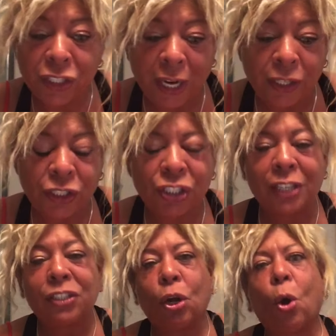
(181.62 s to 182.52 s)
change,
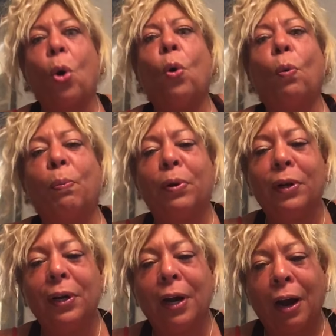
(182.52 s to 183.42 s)
just the hope
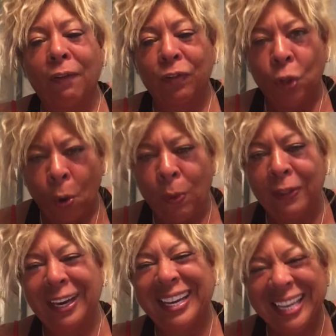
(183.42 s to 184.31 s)
of knowing
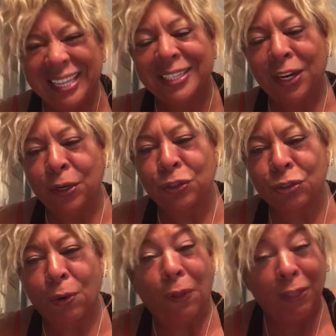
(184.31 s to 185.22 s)
that He's in
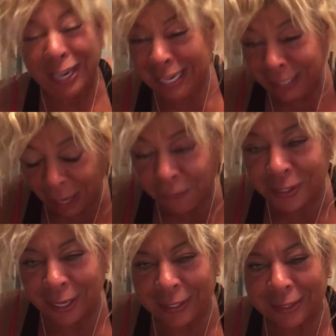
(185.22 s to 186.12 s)
control and that He
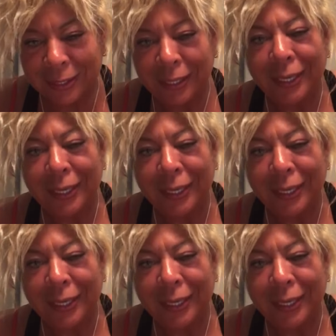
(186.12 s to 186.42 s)
loves us